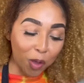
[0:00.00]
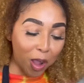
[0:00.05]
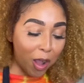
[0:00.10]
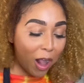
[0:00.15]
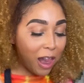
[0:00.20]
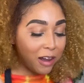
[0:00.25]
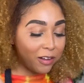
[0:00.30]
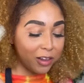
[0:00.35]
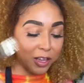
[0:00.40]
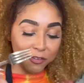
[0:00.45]

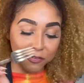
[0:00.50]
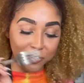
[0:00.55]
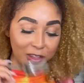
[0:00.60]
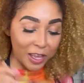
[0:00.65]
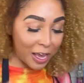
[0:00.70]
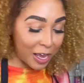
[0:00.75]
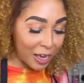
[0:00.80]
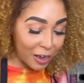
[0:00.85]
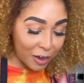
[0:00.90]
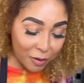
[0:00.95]
I love
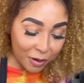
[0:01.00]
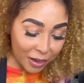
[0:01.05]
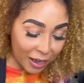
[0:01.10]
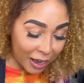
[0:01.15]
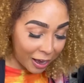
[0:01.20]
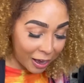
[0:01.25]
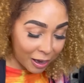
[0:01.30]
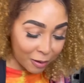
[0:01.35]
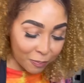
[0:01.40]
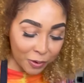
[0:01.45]
that.
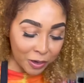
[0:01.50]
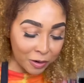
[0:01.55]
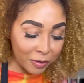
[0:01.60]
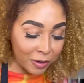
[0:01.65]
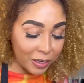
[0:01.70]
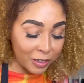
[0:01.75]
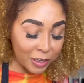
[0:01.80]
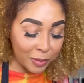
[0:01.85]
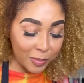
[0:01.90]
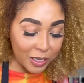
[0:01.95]
Okay,
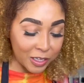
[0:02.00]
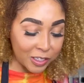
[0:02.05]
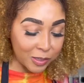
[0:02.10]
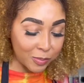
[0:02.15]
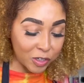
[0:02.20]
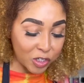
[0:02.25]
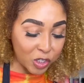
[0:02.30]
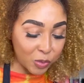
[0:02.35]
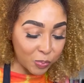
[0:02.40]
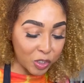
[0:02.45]
period. Let me get some
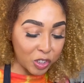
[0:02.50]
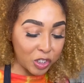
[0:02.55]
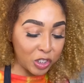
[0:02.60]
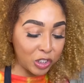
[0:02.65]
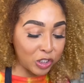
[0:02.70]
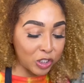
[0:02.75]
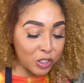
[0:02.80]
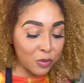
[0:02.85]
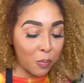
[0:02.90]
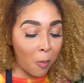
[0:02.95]
of this
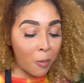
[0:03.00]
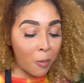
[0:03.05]
spinach.